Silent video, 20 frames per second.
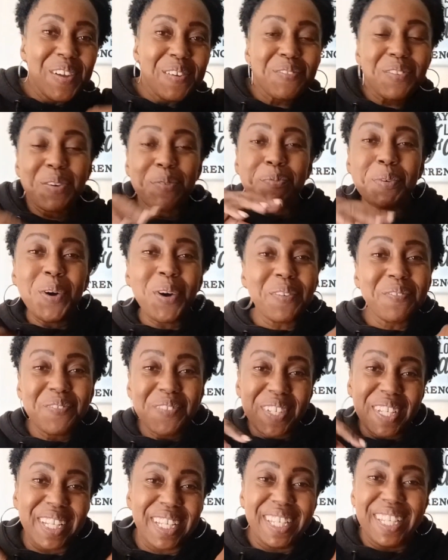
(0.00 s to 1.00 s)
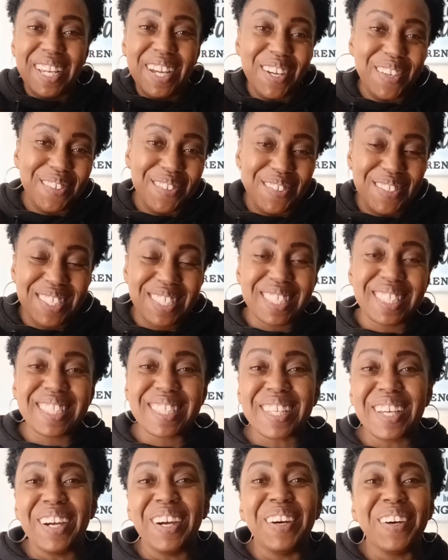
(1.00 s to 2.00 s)
for more videos.
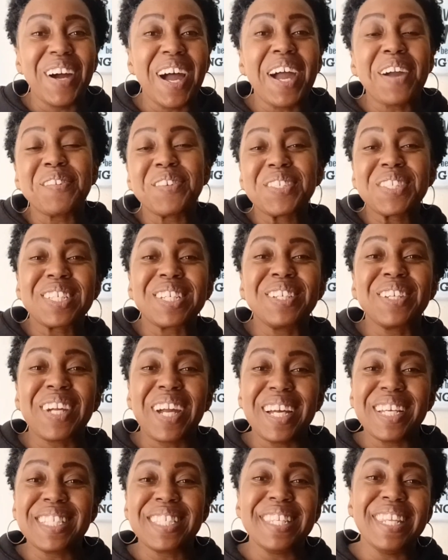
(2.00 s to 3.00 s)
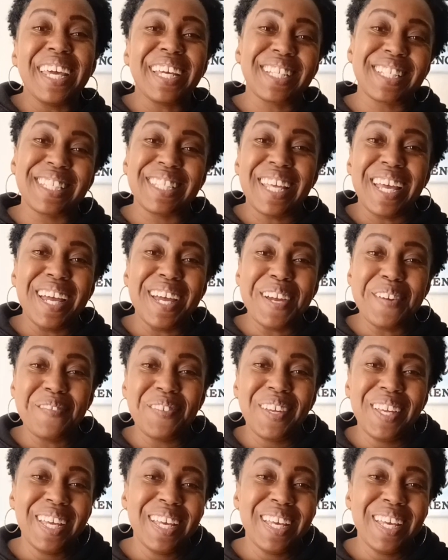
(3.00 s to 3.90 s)
So I will see you guys next time.